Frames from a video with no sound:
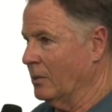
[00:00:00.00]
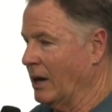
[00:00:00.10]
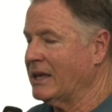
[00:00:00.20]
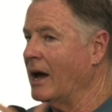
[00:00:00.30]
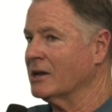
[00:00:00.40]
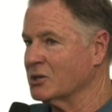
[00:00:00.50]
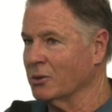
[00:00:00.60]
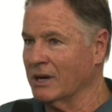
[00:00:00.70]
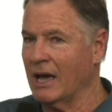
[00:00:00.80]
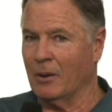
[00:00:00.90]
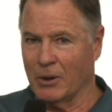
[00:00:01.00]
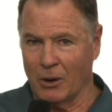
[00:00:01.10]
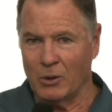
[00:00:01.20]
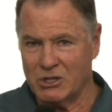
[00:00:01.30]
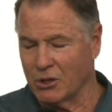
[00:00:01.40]
I can't do it now, but
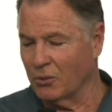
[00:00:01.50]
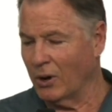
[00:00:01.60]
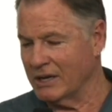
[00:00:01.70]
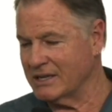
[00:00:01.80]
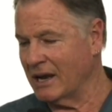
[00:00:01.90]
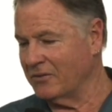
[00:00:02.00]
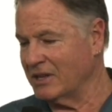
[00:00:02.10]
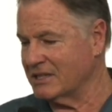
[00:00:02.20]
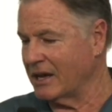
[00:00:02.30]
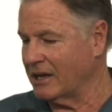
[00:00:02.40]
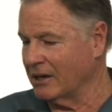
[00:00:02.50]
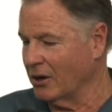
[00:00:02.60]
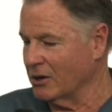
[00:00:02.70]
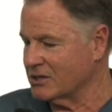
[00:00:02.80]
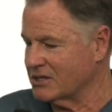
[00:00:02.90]
I want you to write down if you're taking
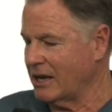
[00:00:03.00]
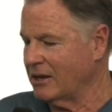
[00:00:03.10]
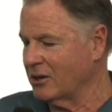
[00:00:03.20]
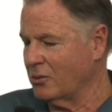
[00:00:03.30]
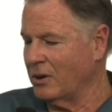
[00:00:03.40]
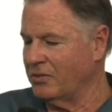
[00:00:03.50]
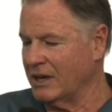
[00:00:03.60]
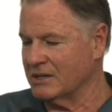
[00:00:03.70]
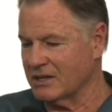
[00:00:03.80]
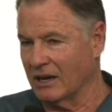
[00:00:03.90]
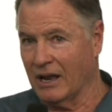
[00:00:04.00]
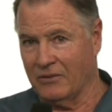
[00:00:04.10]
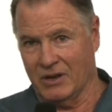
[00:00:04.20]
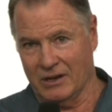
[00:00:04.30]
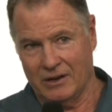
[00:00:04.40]
notes Second Corinthians
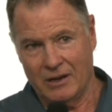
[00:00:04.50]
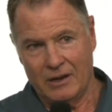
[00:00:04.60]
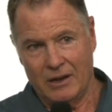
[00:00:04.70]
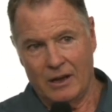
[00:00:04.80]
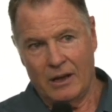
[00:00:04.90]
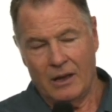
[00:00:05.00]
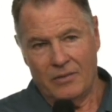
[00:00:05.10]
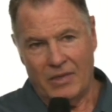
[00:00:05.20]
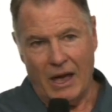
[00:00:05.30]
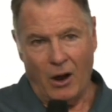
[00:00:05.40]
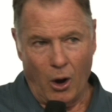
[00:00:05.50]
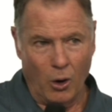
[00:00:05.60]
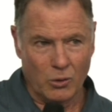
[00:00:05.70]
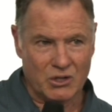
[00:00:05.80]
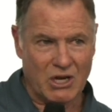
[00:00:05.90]
11, that
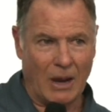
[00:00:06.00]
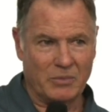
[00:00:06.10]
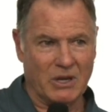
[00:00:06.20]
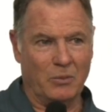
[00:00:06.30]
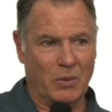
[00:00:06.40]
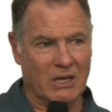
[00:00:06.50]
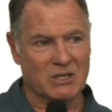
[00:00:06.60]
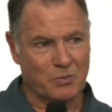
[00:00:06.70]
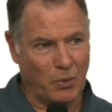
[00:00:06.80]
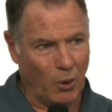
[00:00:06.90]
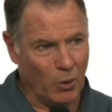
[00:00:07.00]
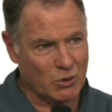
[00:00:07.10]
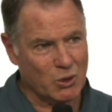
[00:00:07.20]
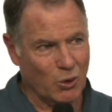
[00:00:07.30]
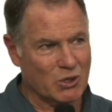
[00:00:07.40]
whole chapter, because
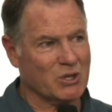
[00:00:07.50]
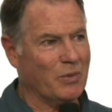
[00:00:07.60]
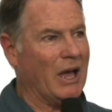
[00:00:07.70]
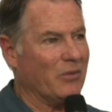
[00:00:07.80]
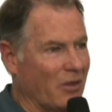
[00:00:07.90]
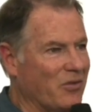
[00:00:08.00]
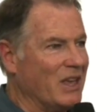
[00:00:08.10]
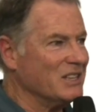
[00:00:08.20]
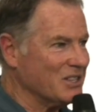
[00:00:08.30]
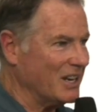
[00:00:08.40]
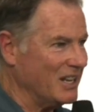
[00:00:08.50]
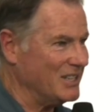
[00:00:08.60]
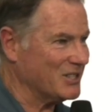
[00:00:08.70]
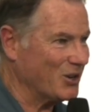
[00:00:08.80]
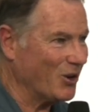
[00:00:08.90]
Paul talks about the things that
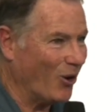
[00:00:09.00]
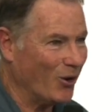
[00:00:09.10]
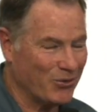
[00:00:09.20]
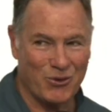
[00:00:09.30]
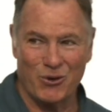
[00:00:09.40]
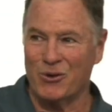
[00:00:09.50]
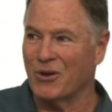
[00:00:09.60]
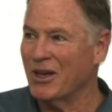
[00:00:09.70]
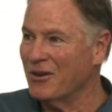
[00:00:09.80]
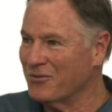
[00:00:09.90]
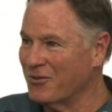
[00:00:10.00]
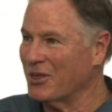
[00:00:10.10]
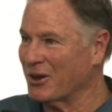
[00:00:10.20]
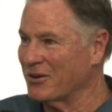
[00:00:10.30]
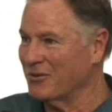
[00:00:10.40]
he's gone through for
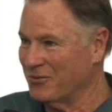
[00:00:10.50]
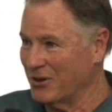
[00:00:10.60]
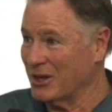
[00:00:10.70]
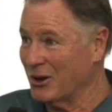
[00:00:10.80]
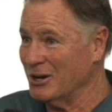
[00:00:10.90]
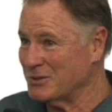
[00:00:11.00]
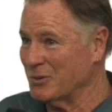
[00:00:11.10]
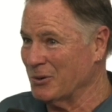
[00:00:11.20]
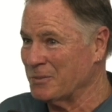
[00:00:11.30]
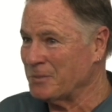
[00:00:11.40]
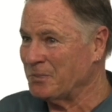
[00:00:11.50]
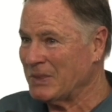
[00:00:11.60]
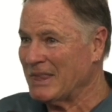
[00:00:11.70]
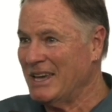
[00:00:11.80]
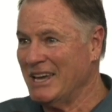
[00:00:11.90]
the, for the gospel.
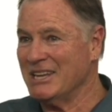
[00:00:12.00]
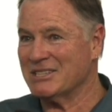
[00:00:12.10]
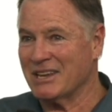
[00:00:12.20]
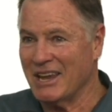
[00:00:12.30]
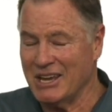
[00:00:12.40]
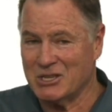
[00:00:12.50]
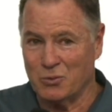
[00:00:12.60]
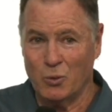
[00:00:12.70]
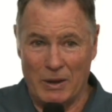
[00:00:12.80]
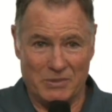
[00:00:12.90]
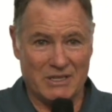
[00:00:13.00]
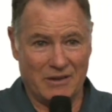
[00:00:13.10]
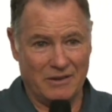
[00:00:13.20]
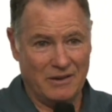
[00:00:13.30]
He's, he's whipped.